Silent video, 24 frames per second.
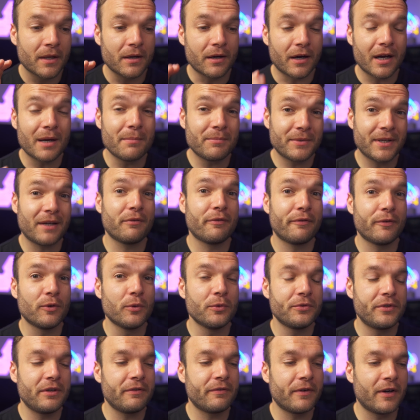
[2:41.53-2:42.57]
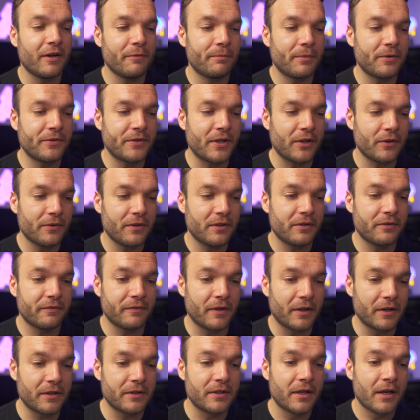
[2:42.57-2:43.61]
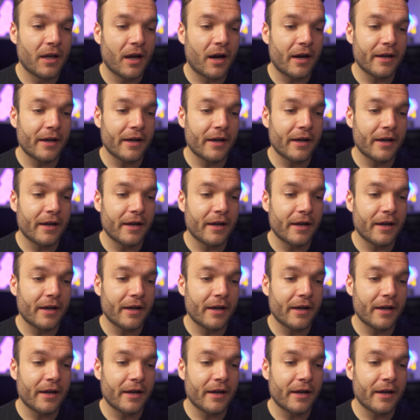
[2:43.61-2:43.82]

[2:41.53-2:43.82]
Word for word: I'm down 45% on this fund.